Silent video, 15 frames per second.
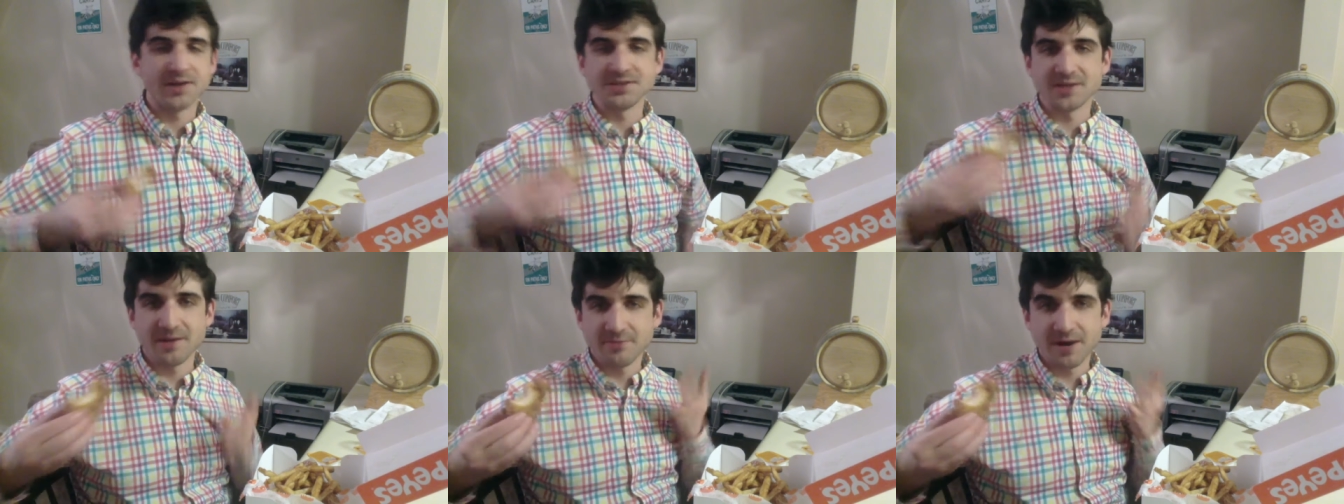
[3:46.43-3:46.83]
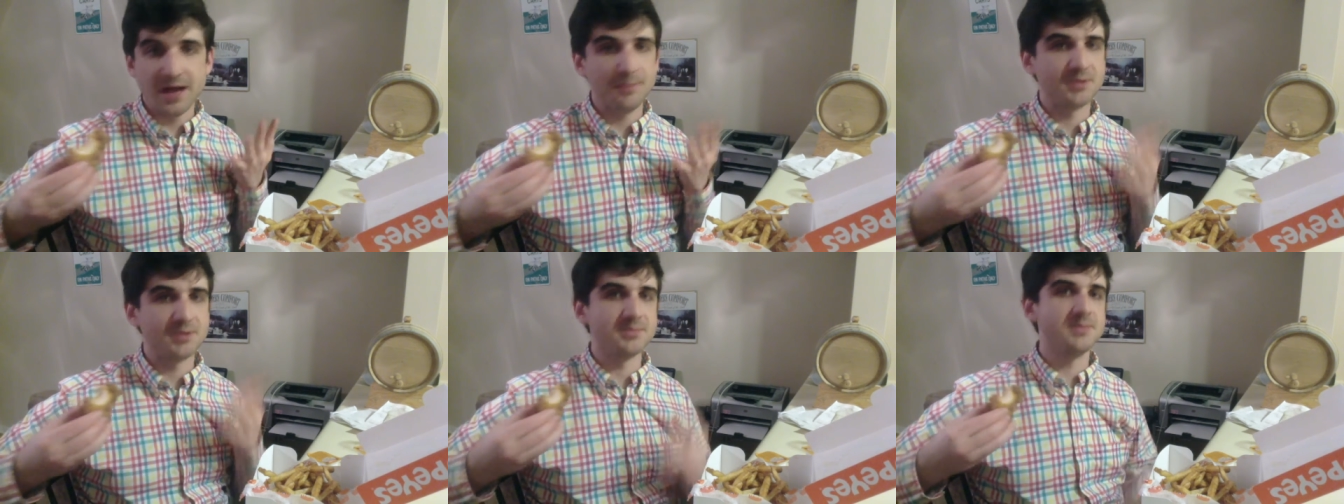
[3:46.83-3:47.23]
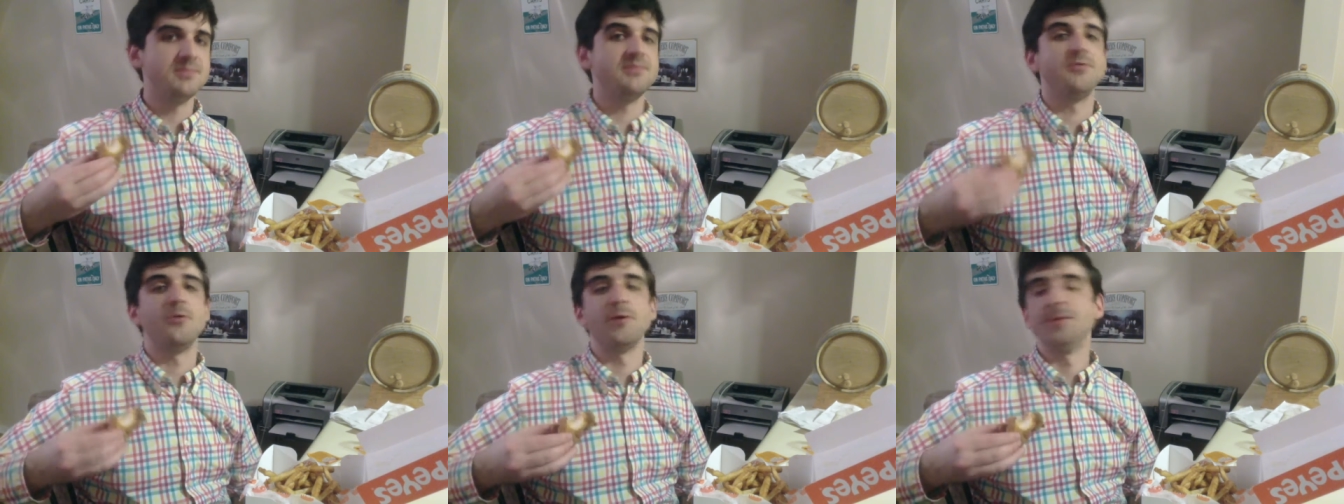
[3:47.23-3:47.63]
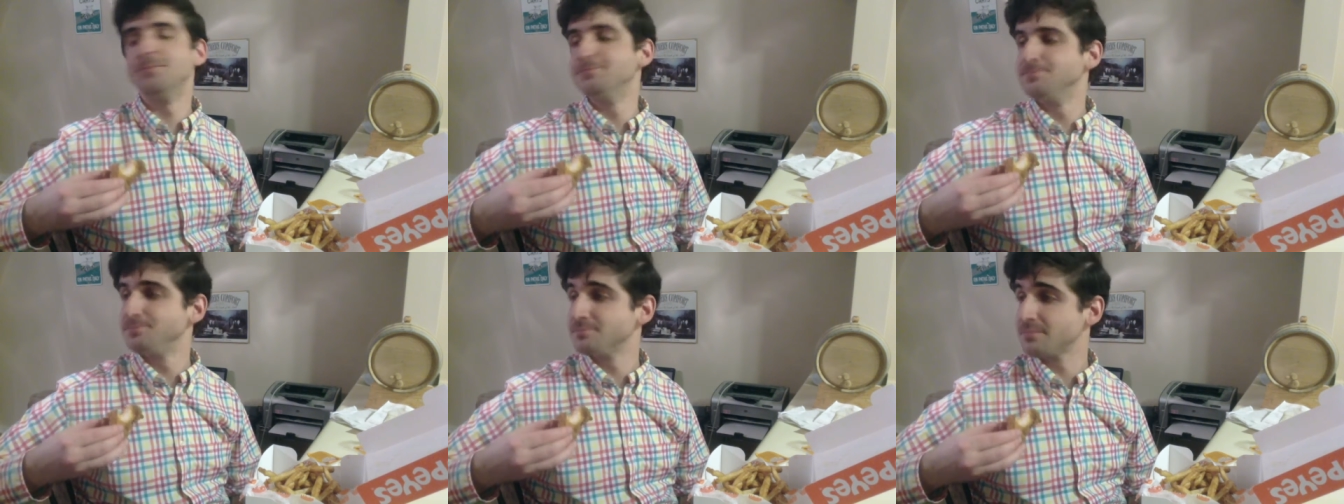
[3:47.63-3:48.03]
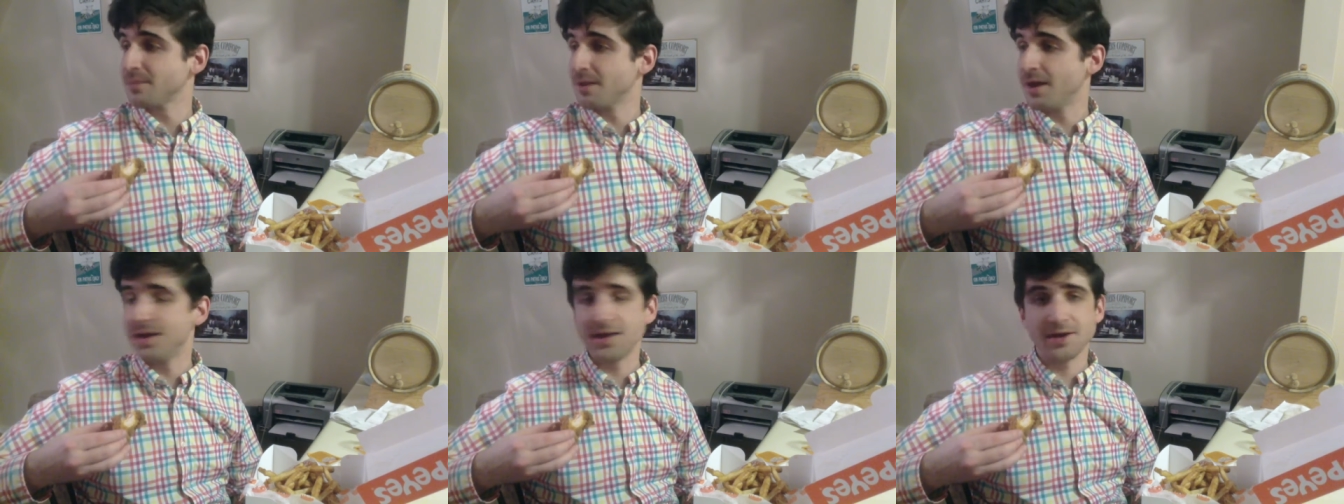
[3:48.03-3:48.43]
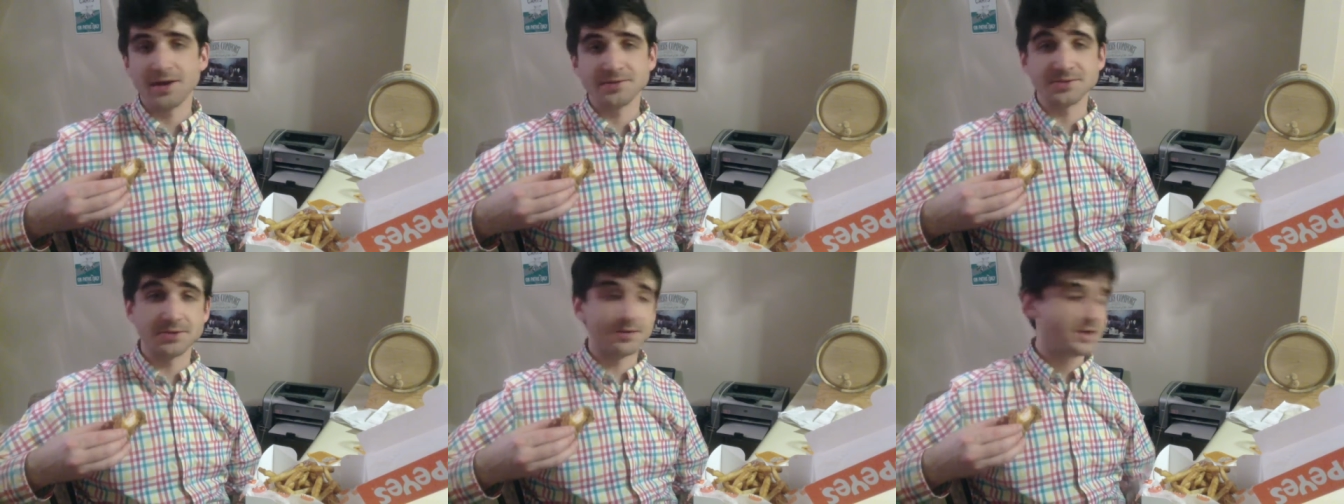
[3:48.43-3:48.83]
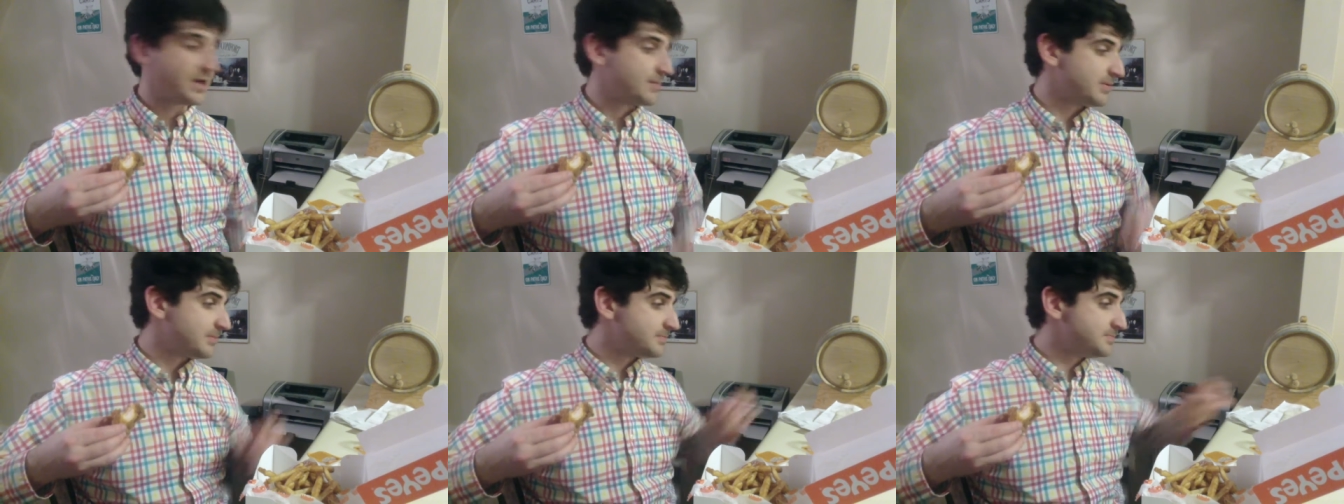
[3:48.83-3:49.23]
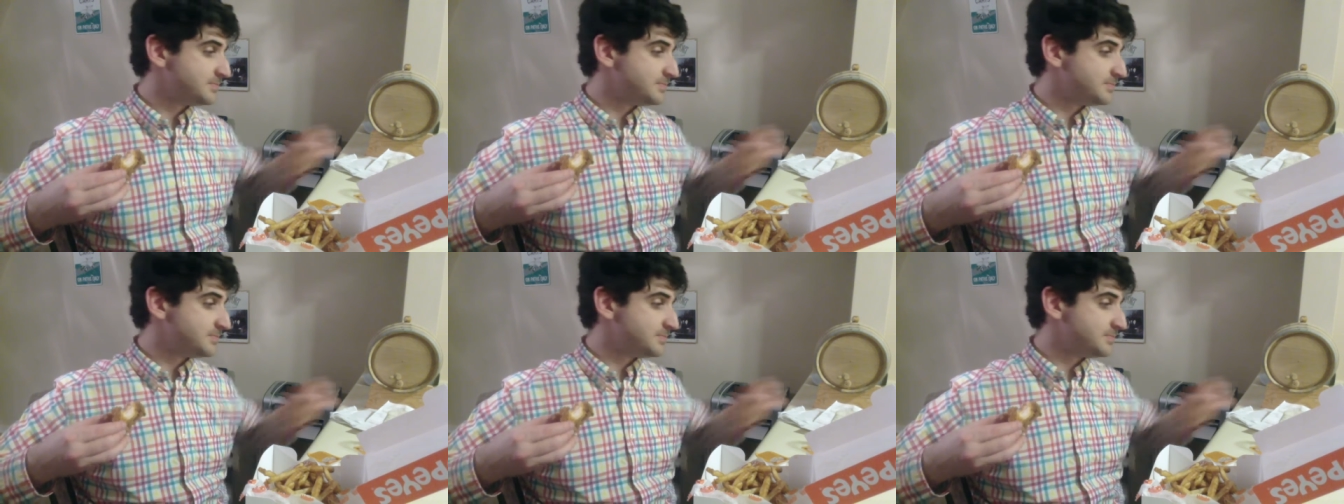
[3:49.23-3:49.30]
It's never happened to me before, and now it's starting to happen.